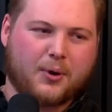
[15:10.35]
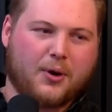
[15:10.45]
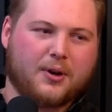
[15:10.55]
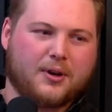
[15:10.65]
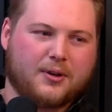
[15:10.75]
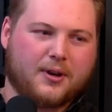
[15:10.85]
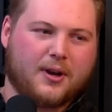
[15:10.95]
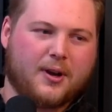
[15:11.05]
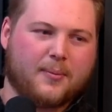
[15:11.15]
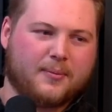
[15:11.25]
Park
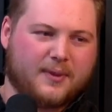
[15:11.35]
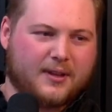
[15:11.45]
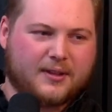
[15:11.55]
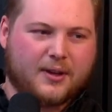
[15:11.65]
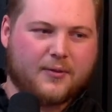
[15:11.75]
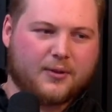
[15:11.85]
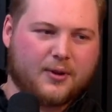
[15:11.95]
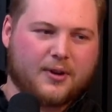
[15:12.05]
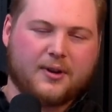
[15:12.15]
at the Overlook.